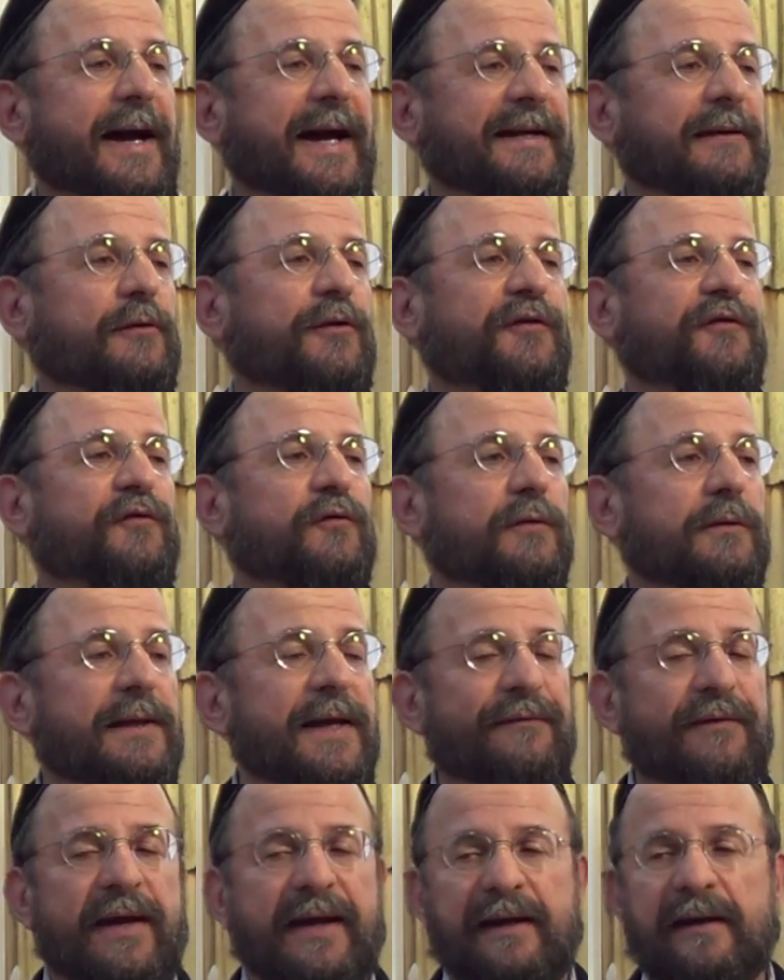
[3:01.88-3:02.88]
idols for a
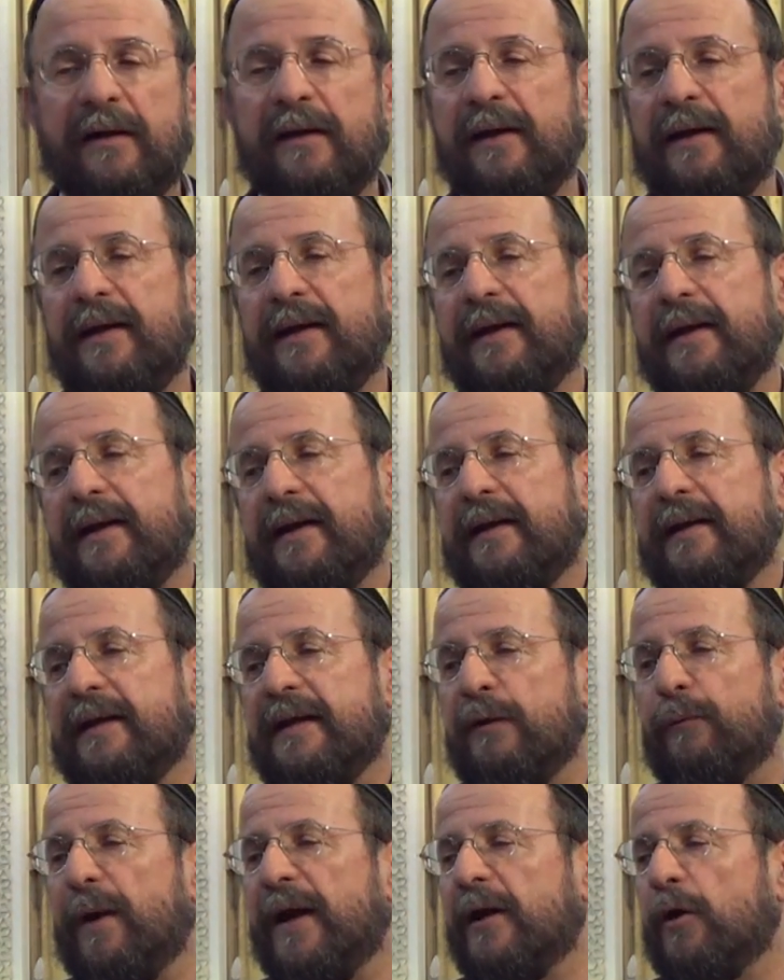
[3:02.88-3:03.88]
living
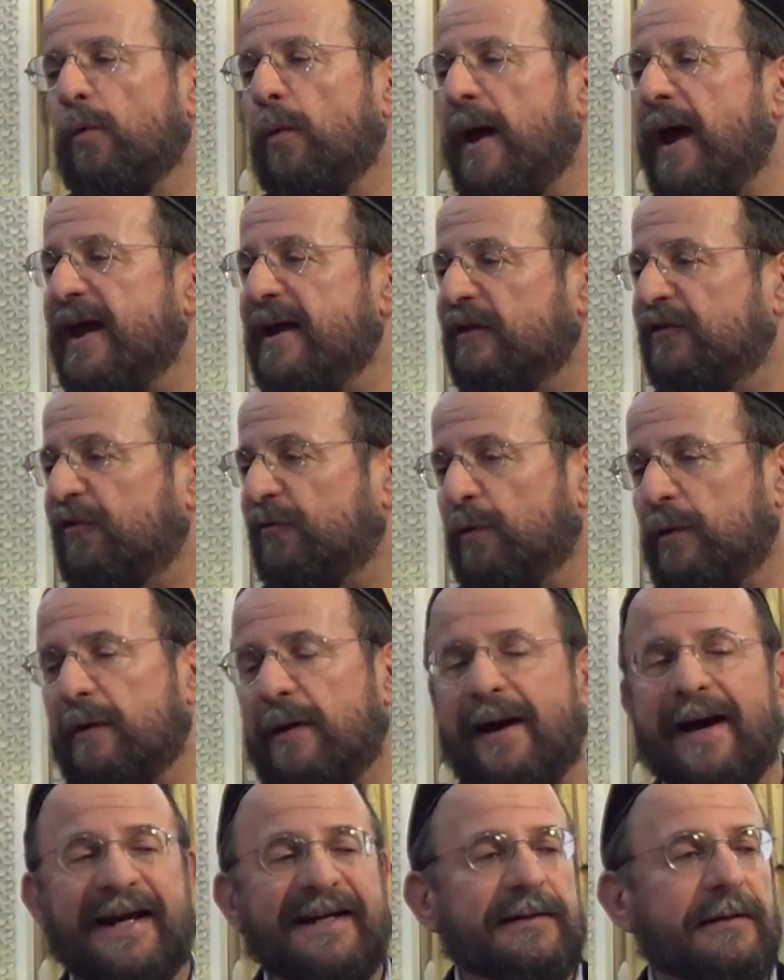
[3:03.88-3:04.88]
he went away to an
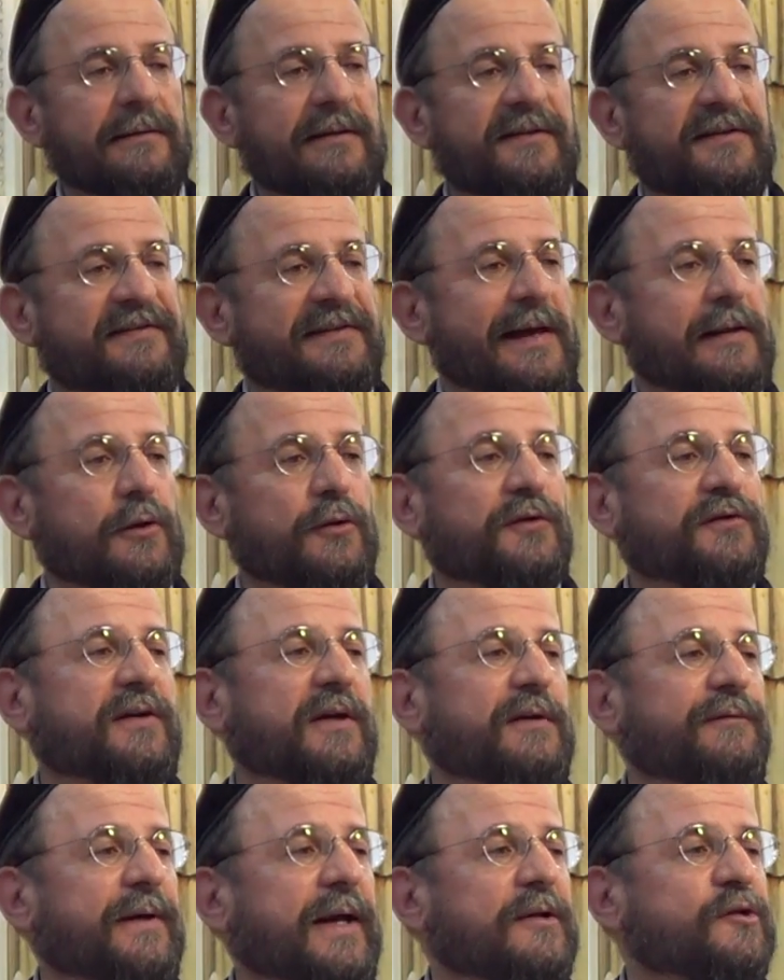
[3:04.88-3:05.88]
idol seller's
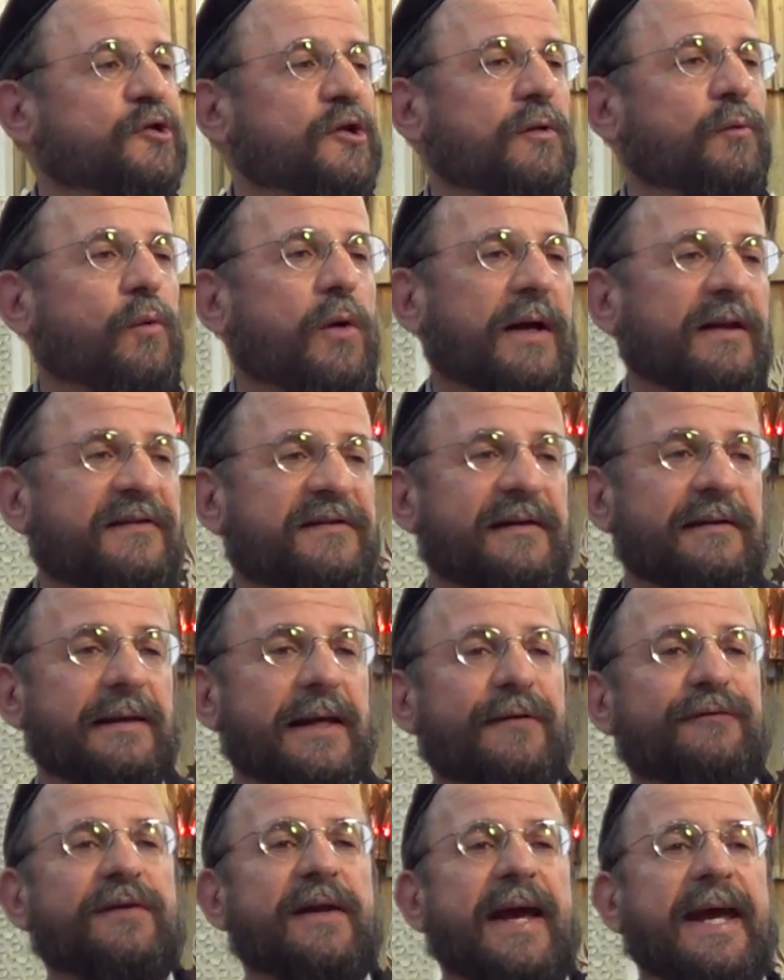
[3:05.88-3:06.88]
convention once and
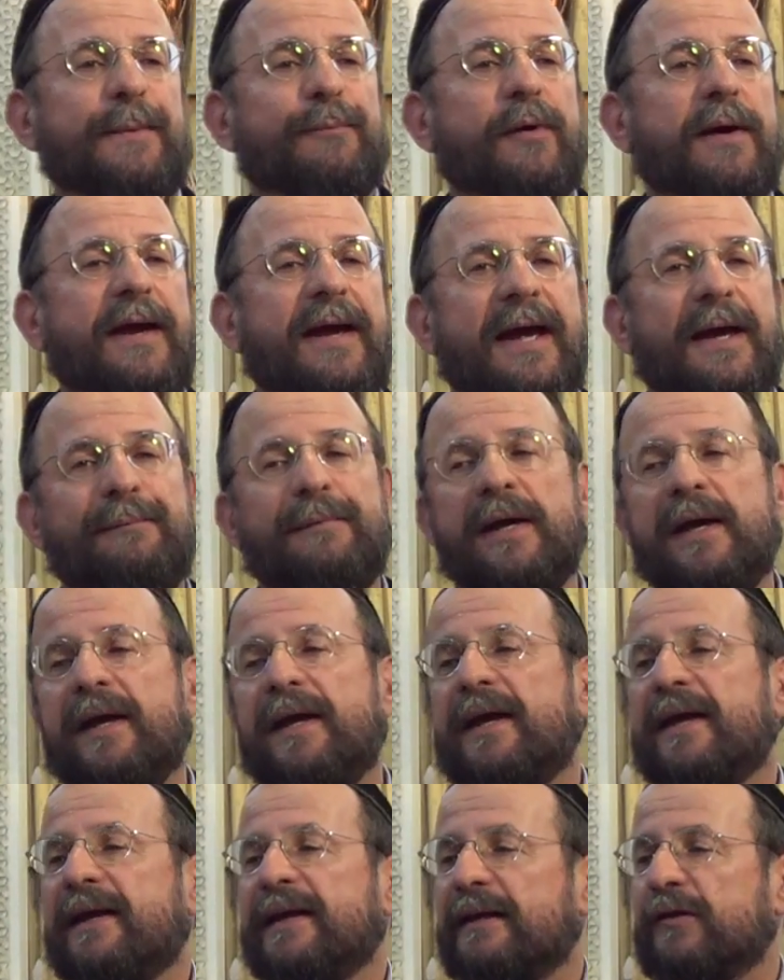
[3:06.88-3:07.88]
left Abraham
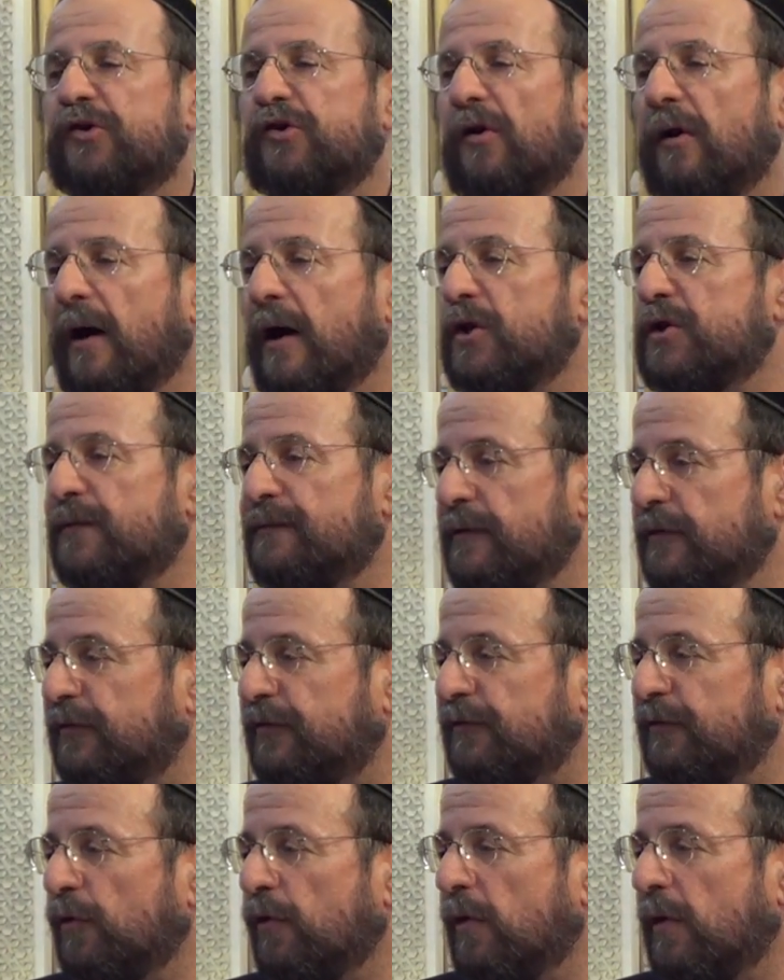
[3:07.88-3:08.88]
in charge of the
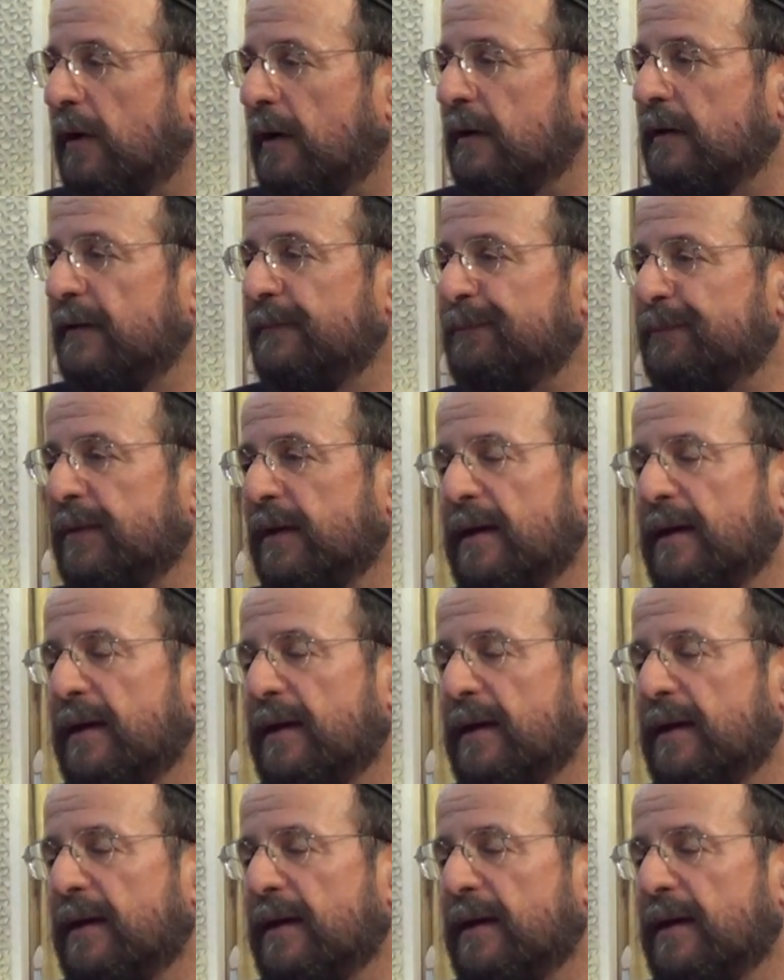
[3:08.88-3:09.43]
store.